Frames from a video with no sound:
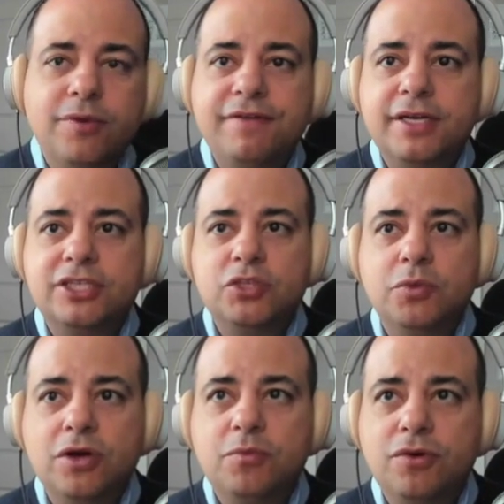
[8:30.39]
We've got a
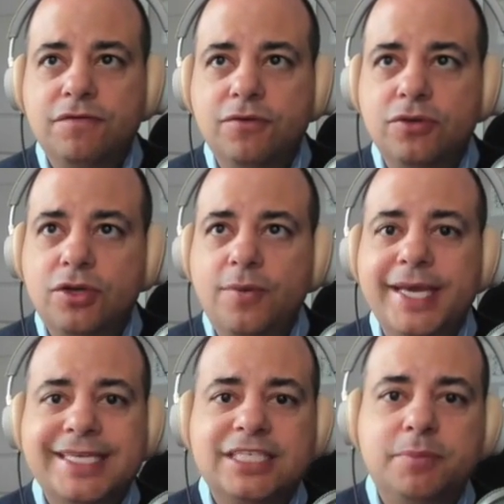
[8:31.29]
smart portfolio. We
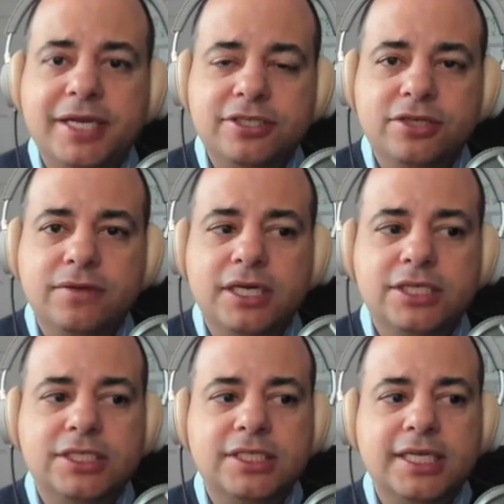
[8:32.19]
expect
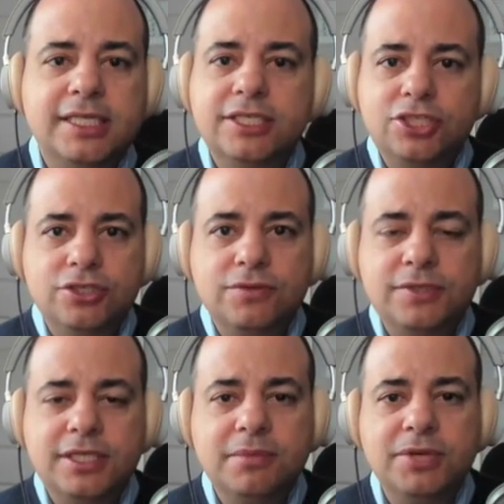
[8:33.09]
corrections like this. You don't
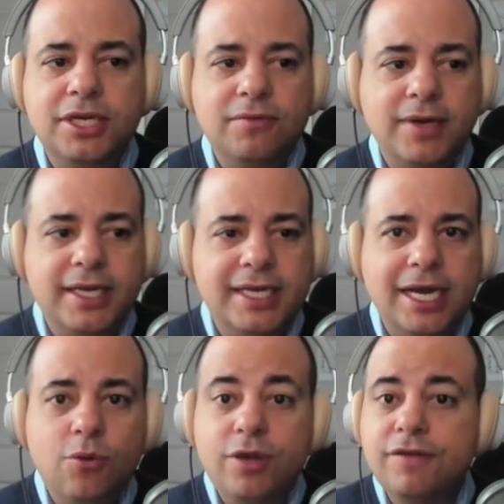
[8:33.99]
need the money right
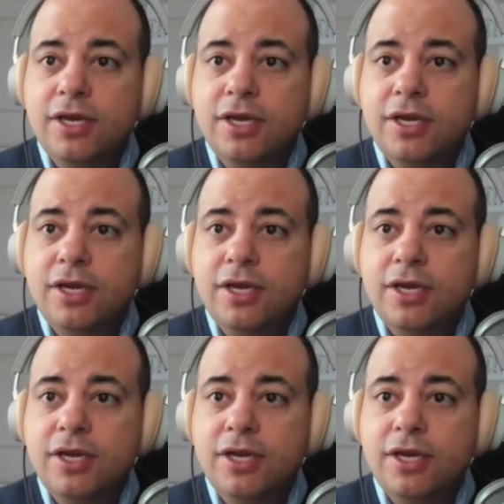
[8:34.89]
now.